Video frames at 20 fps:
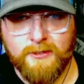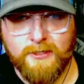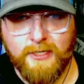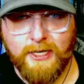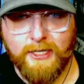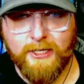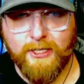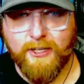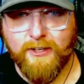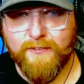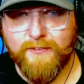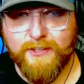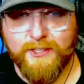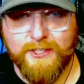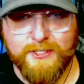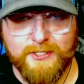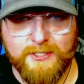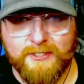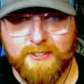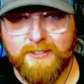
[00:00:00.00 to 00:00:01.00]
I love
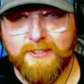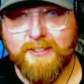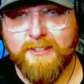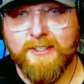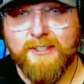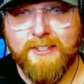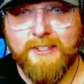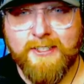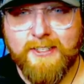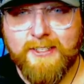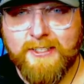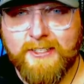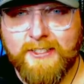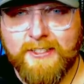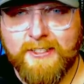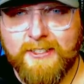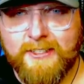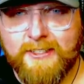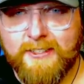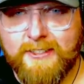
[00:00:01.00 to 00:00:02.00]
these
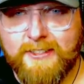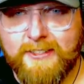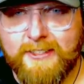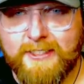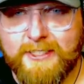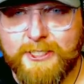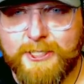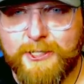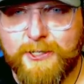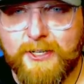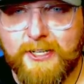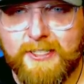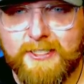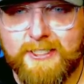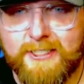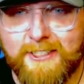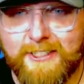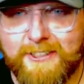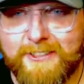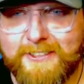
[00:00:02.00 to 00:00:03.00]
trucks,
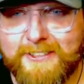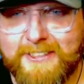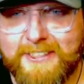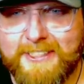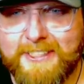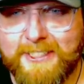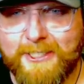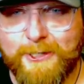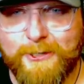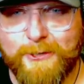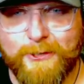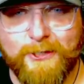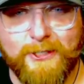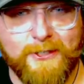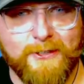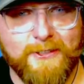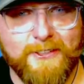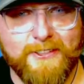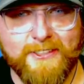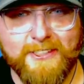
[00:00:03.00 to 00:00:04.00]
though. These are
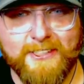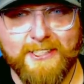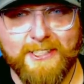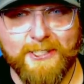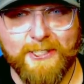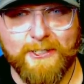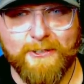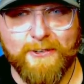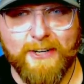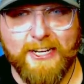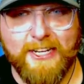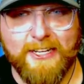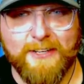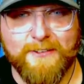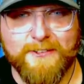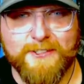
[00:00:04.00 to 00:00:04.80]
cool. Good array of